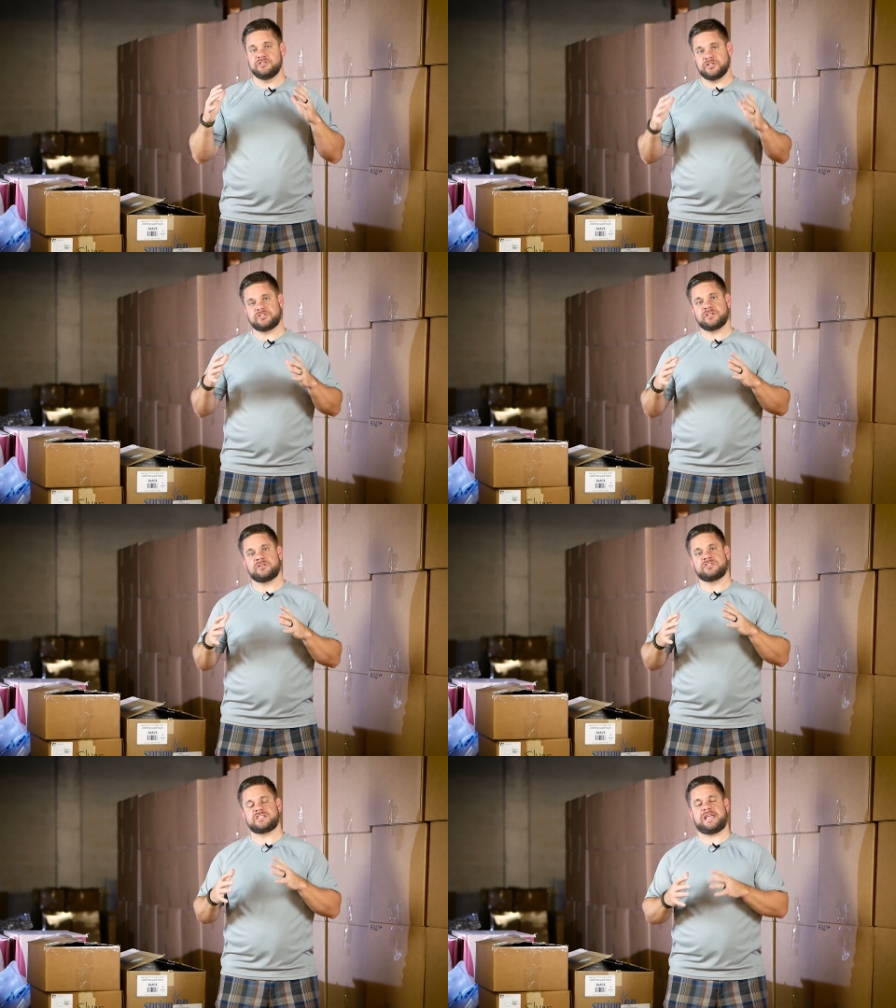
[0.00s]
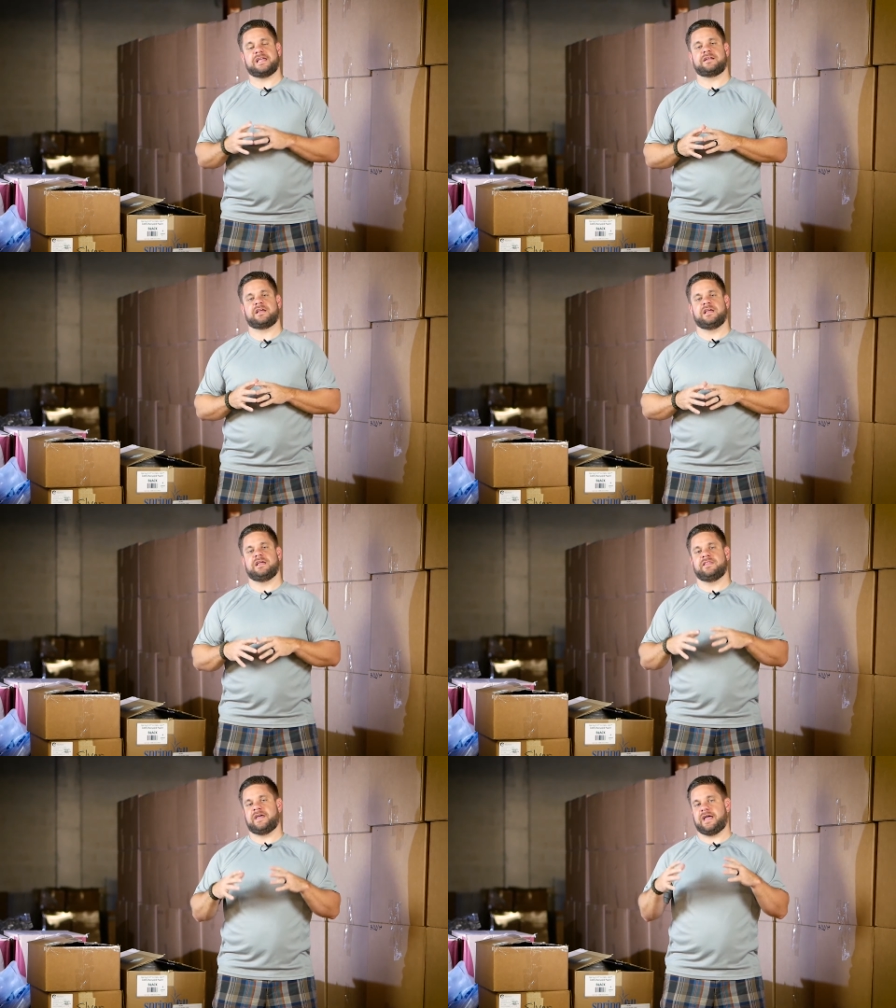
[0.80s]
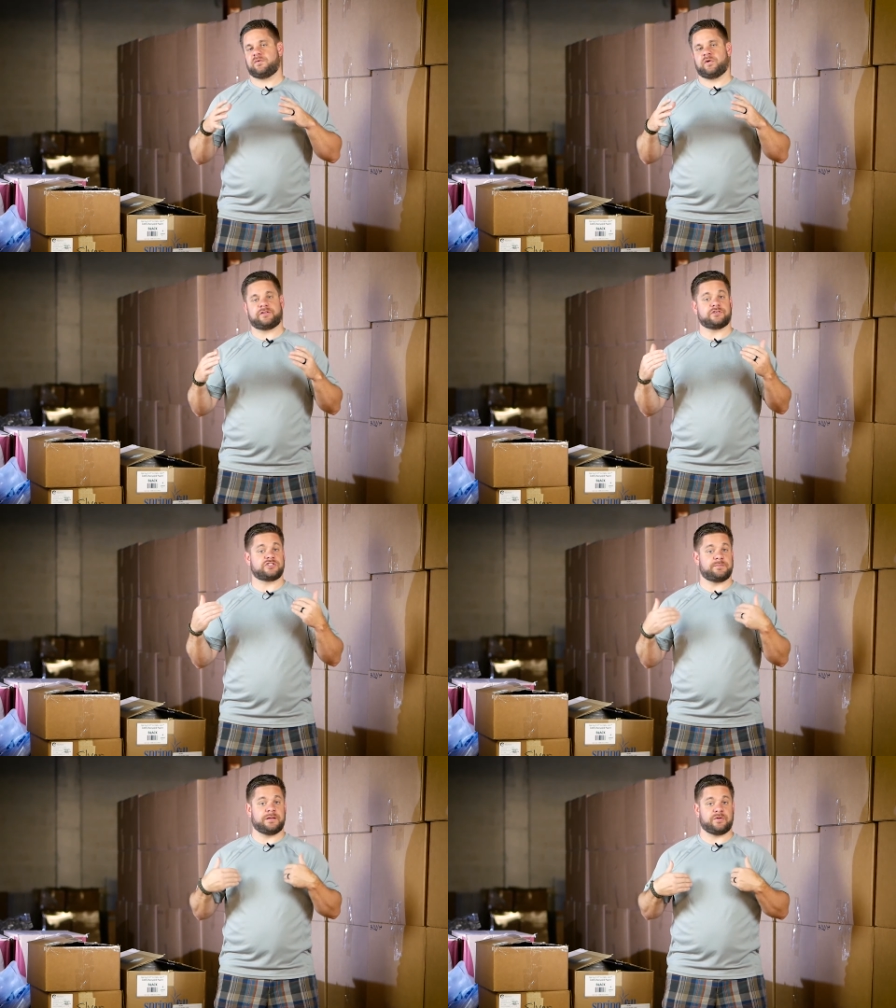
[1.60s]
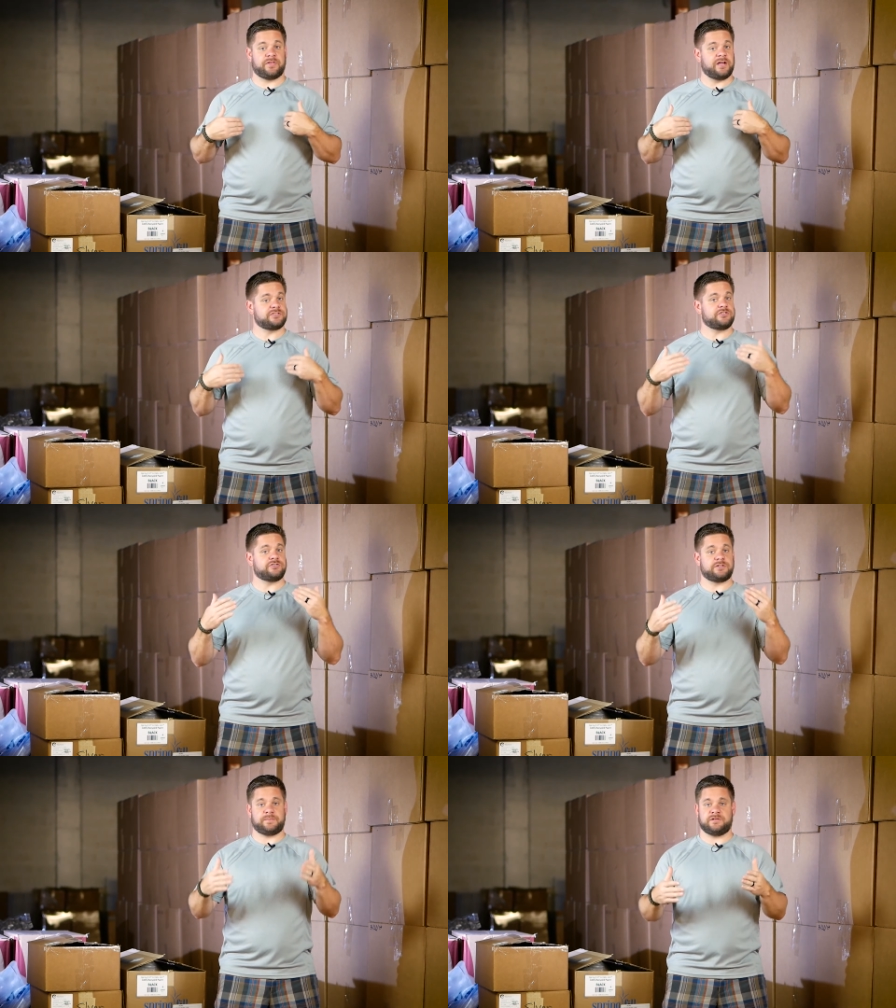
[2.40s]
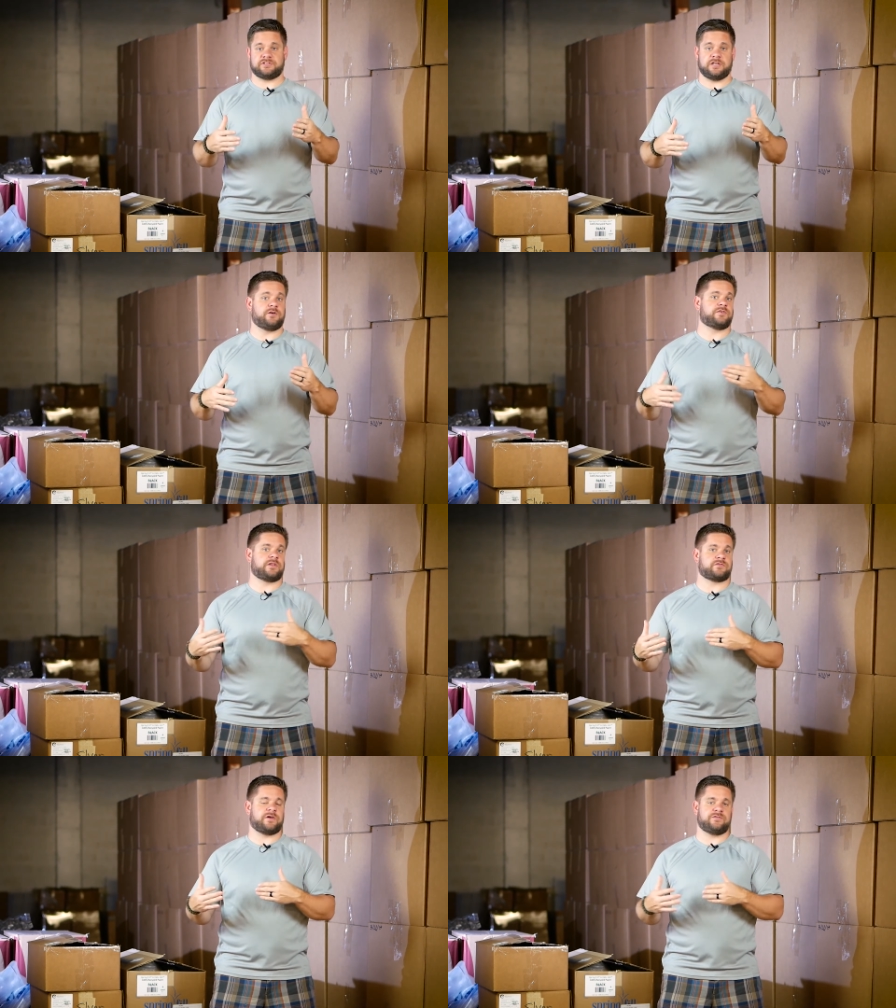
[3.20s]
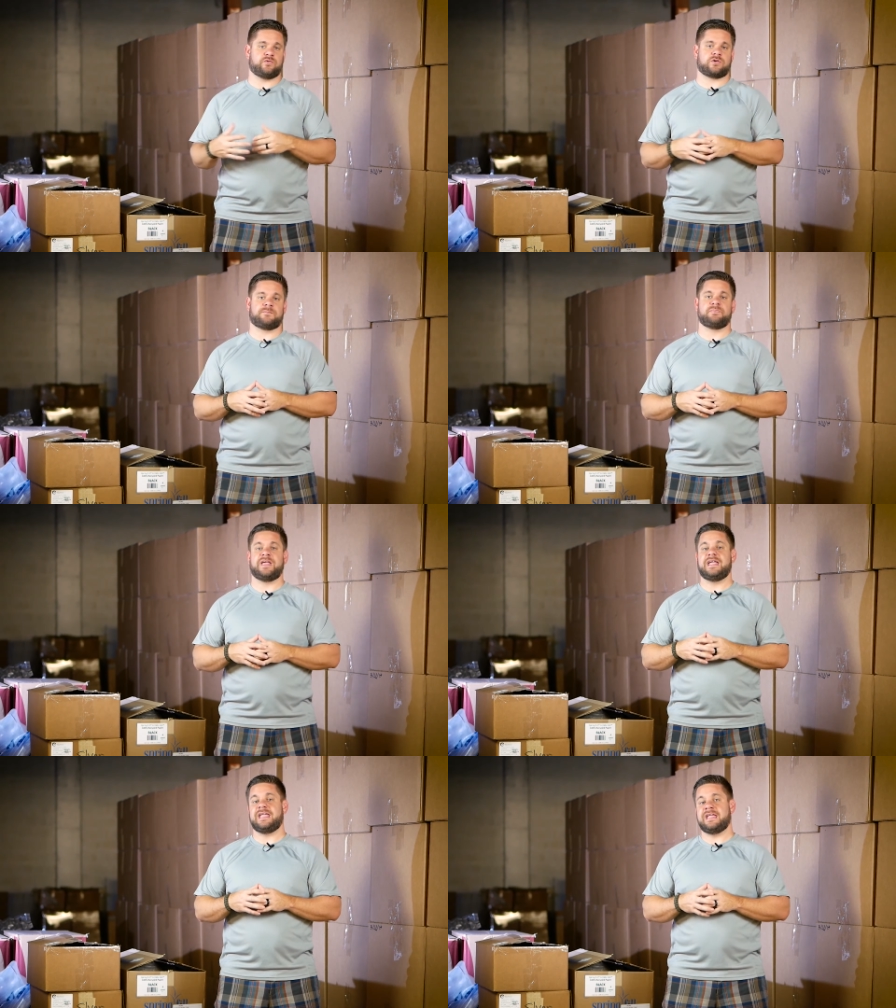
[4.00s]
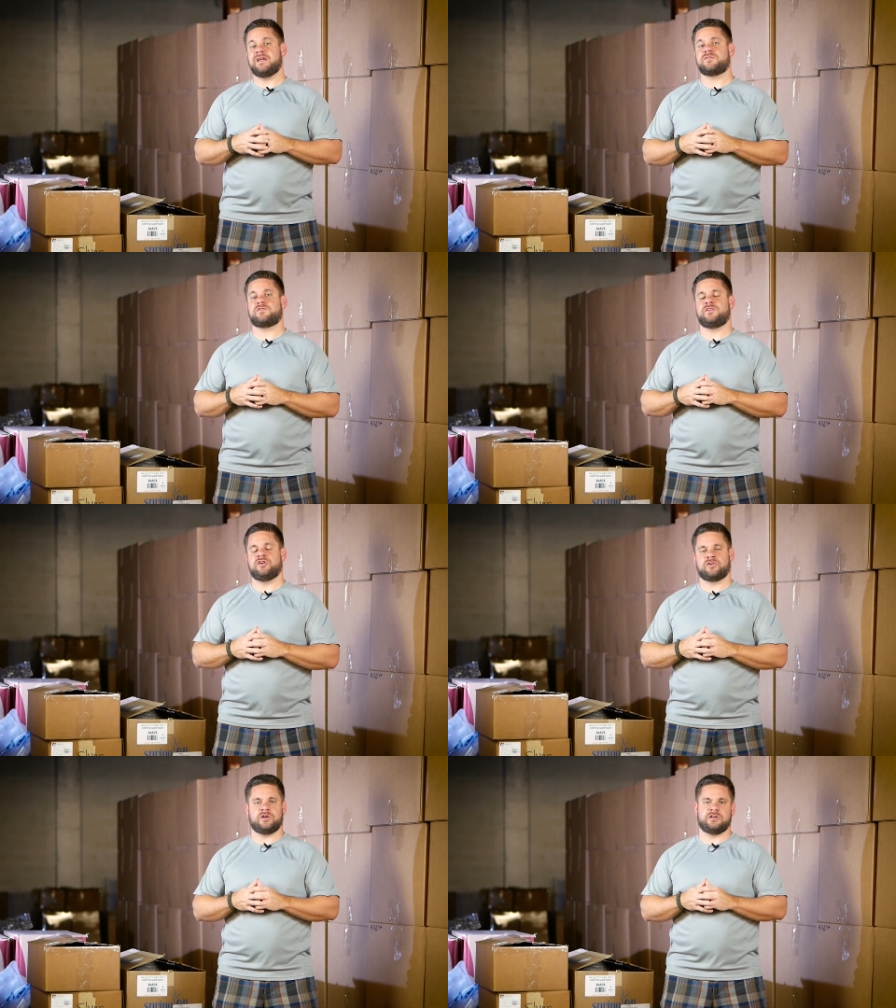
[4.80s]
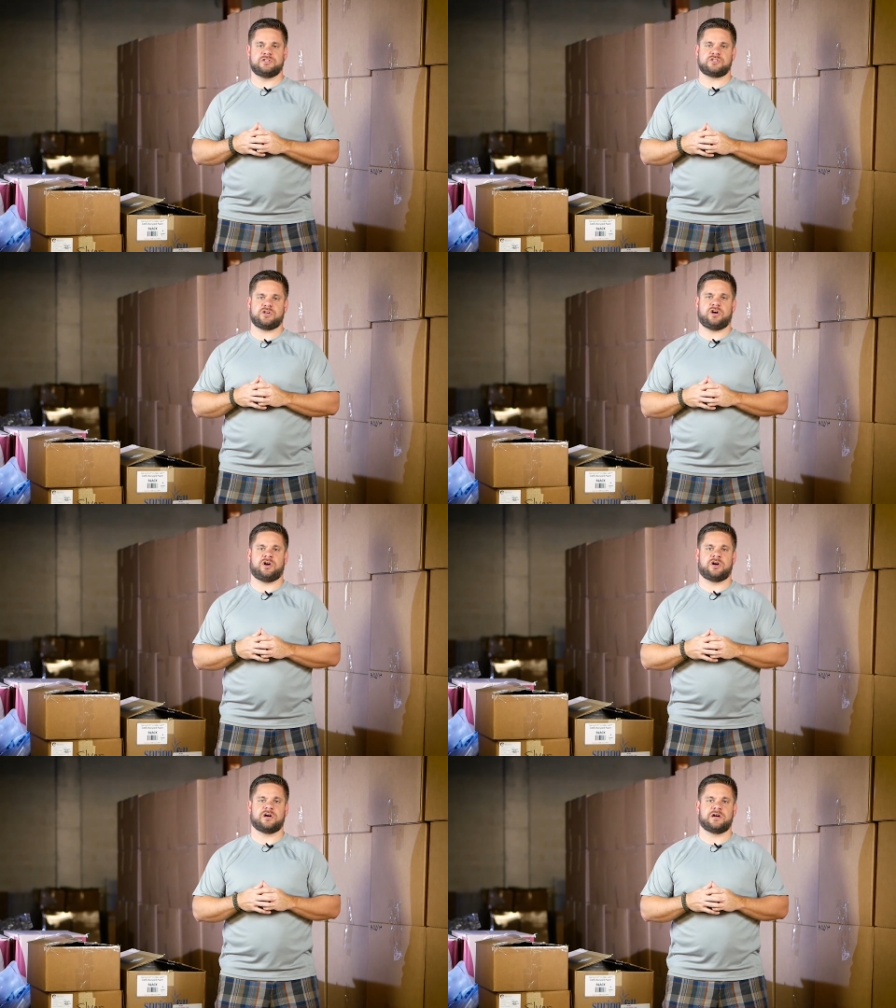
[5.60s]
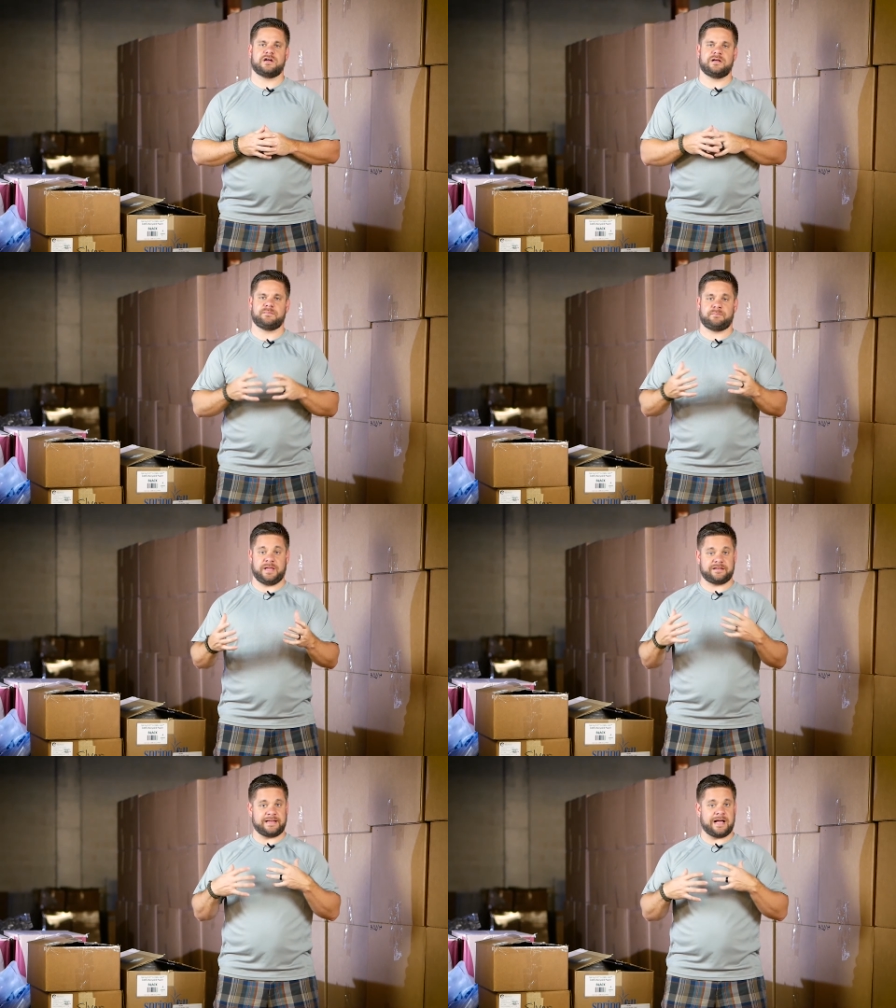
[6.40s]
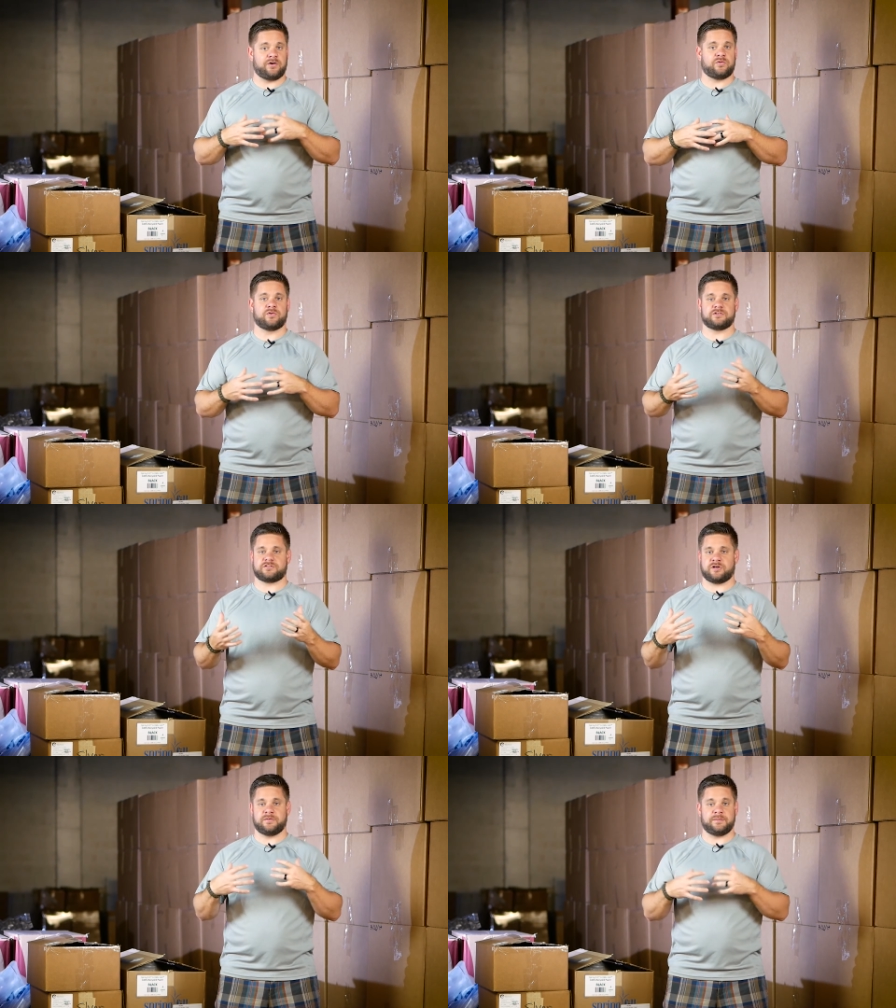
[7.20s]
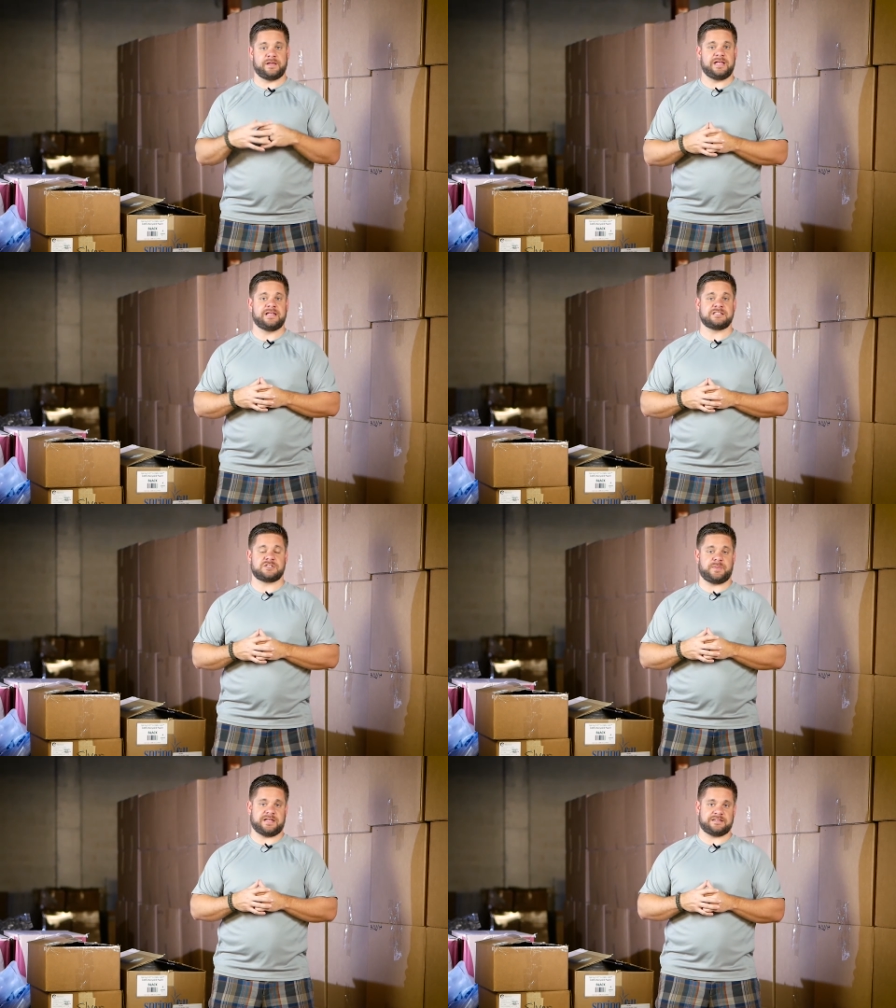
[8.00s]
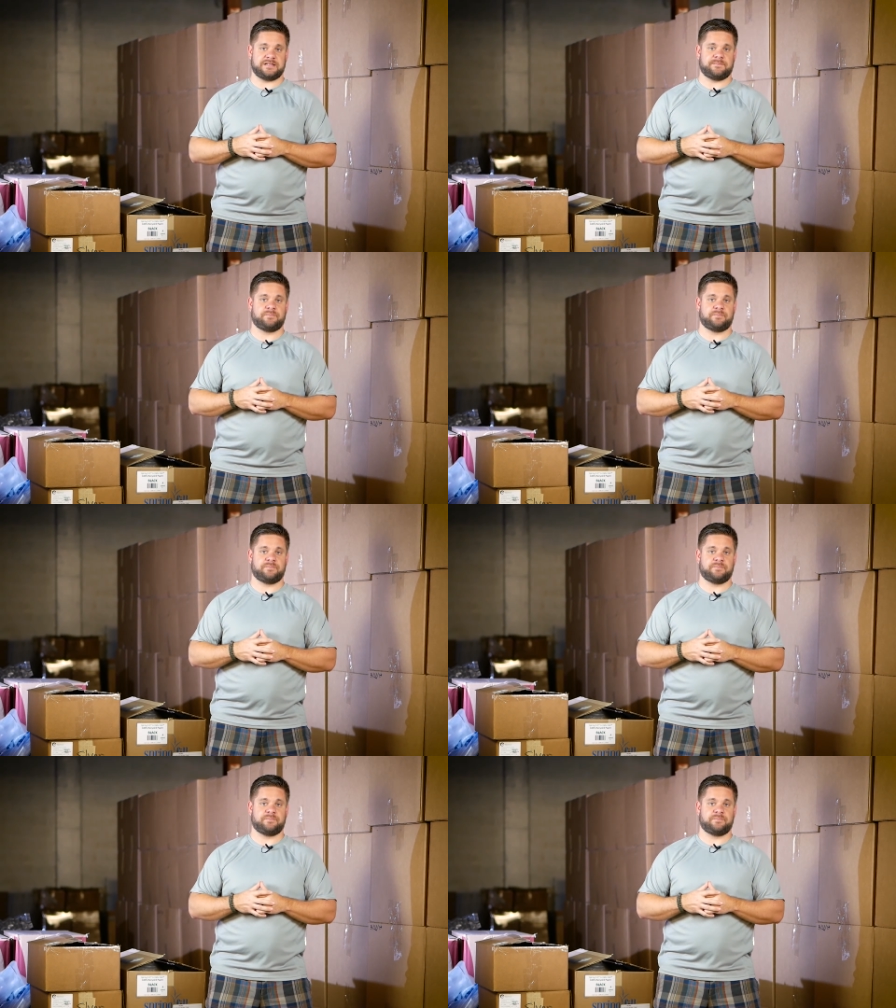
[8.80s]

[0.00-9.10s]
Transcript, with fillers: Just understand that whether you're shipping with us, you're shipping yourself, another freight forwarder, if your goods are picked out or determined to be inspected,